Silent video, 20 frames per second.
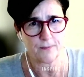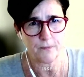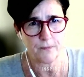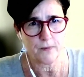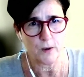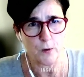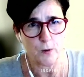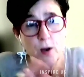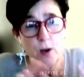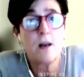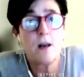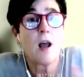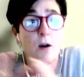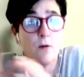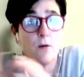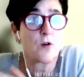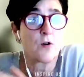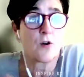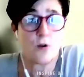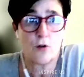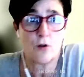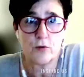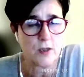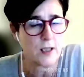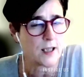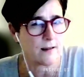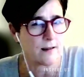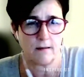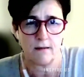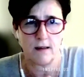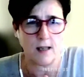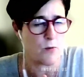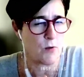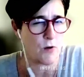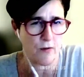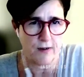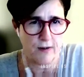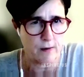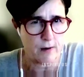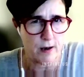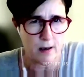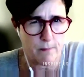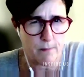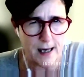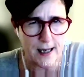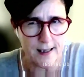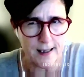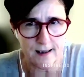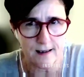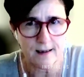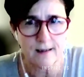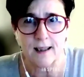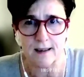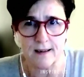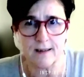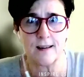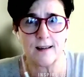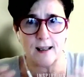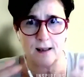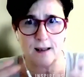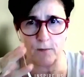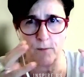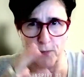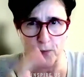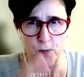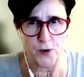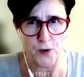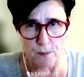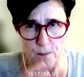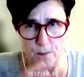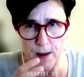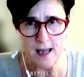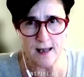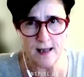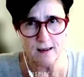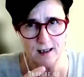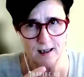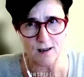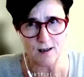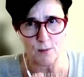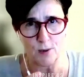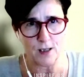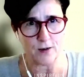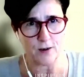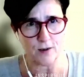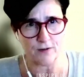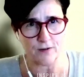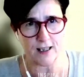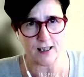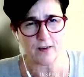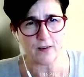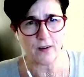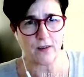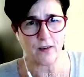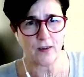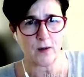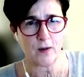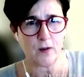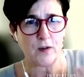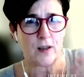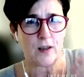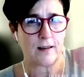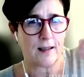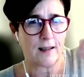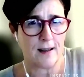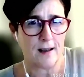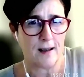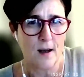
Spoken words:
We now know that they were very bad at that the main thing about the vaccines is that they